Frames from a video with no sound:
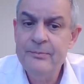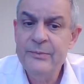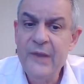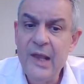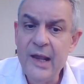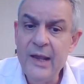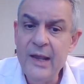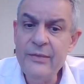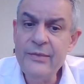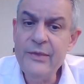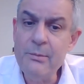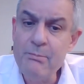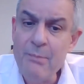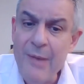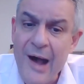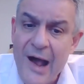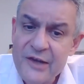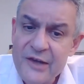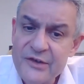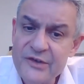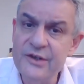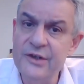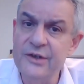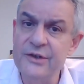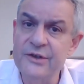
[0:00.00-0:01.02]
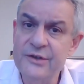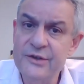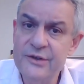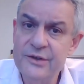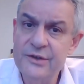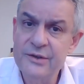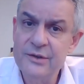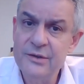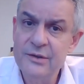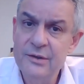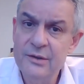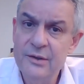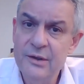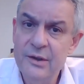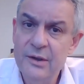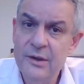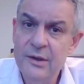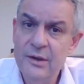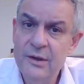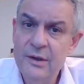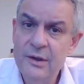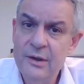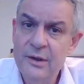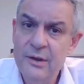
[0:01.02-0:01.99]
And the masses,
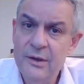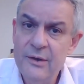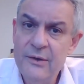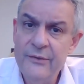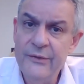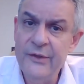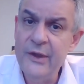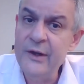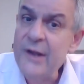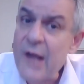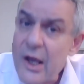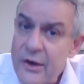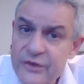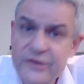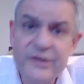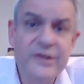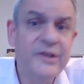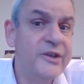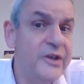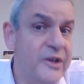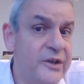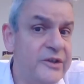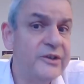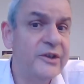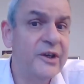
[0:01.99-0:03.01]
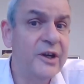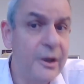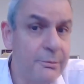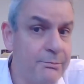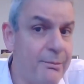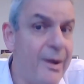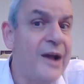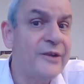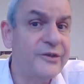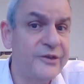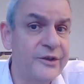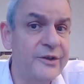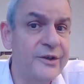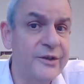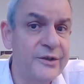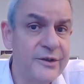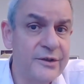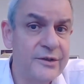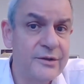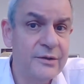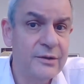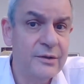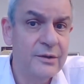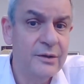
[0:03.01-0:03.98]
the narcissistic
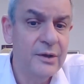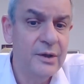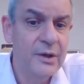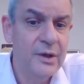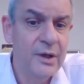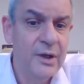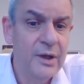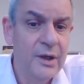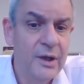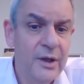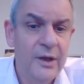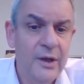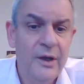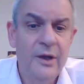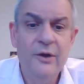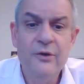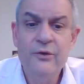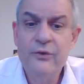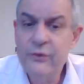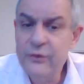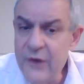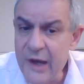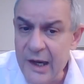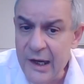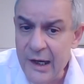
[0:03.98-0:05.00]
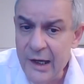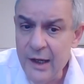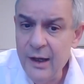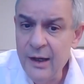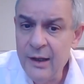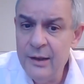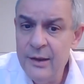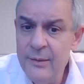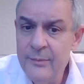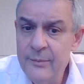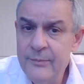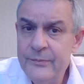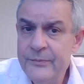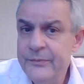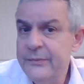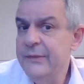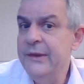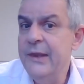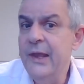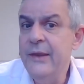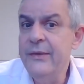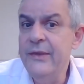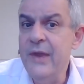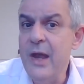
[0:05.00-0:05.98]
masses, feel
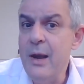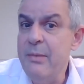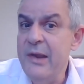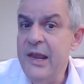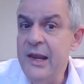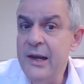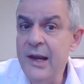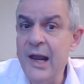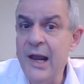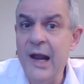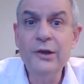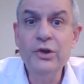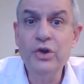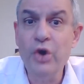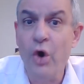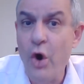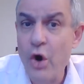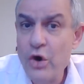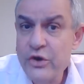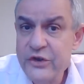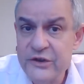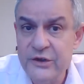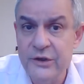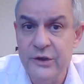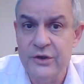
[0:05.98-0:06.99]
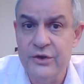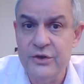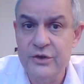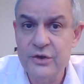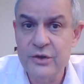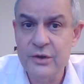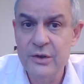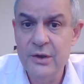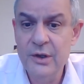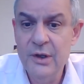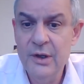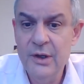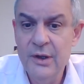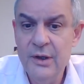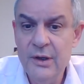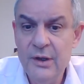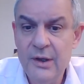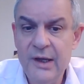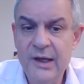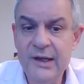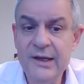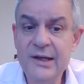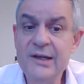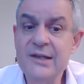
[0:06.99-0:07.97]
that they're being held hostage
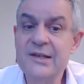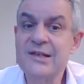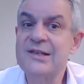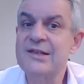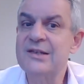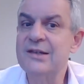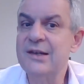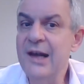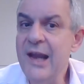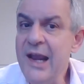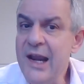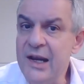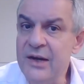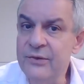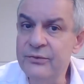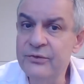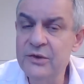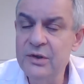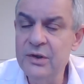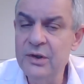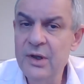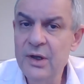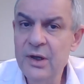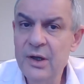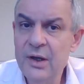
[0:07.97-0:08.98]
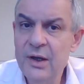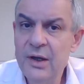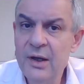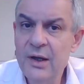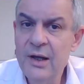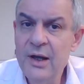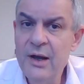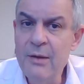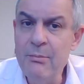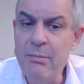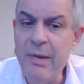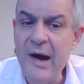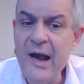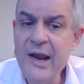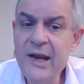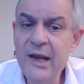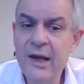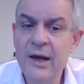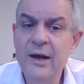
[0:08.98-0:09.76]
and enslaved by